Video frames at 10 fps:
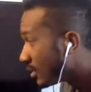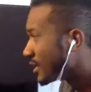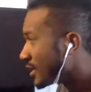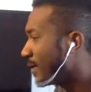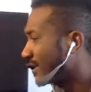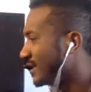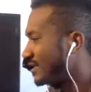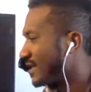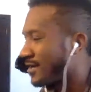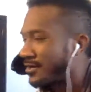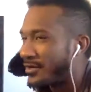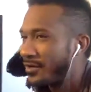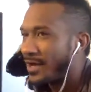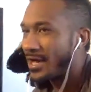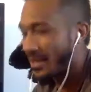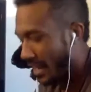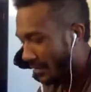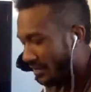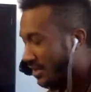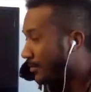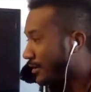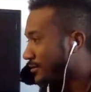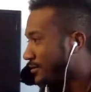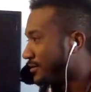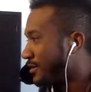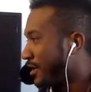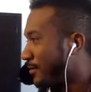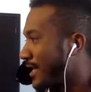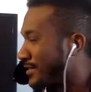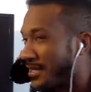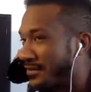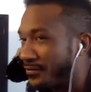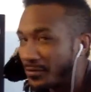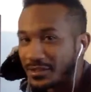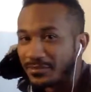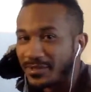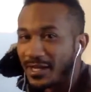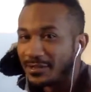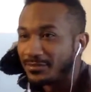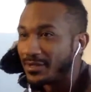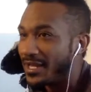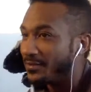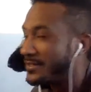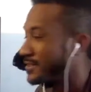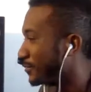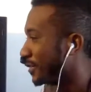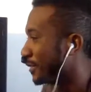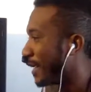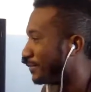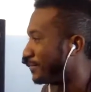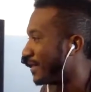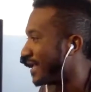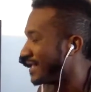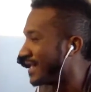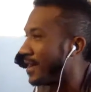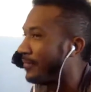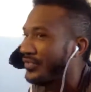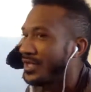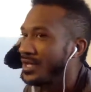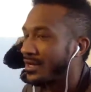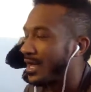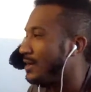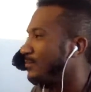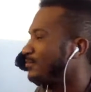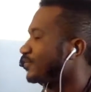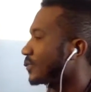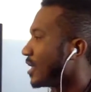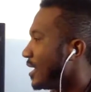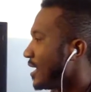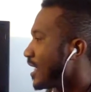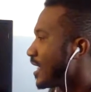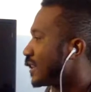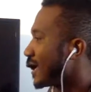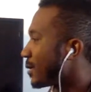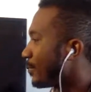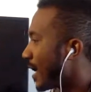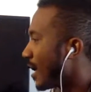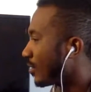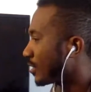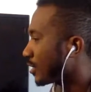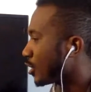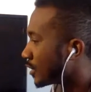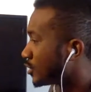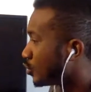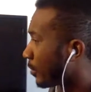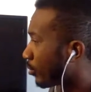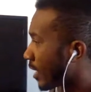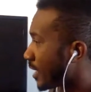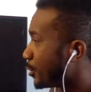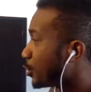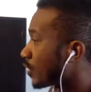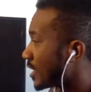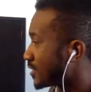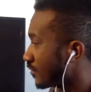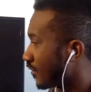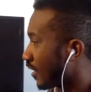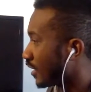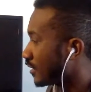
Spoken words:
Think about this. I don't know. I'd be coming up with some dumbass metaphors sometimes, but hey, this is the one that popped in my head now. Okay. Think about going to a brand new restaurant.